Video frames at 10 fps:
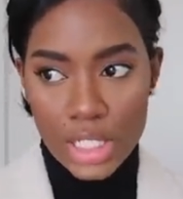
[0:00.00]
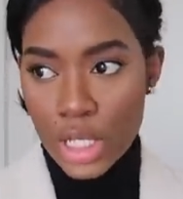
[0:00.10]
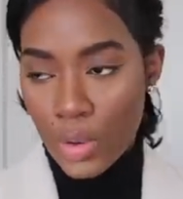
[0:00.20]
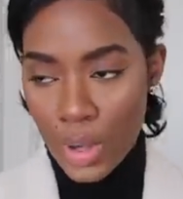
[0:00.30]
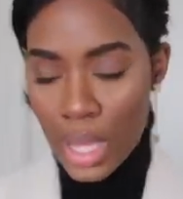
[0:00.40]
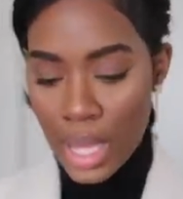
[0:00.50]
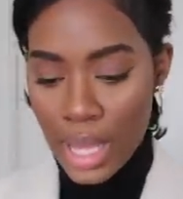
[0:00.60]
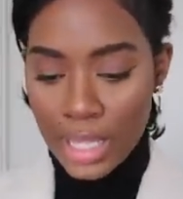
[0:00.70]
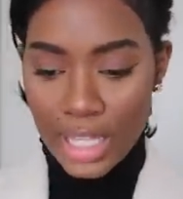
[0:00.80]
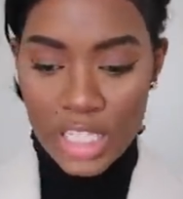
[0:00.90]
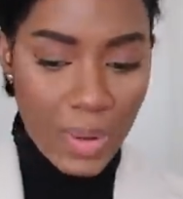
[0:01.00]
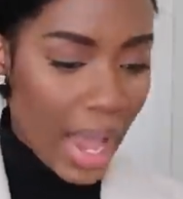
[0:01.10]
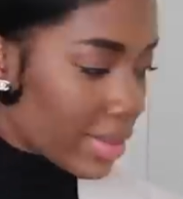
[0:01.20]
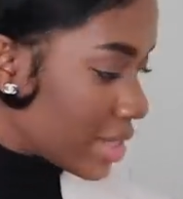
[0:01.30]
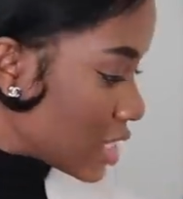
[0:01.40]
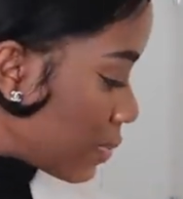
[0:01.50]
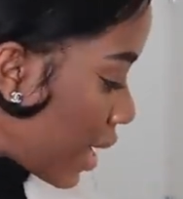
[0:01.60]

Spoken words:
So let's pack this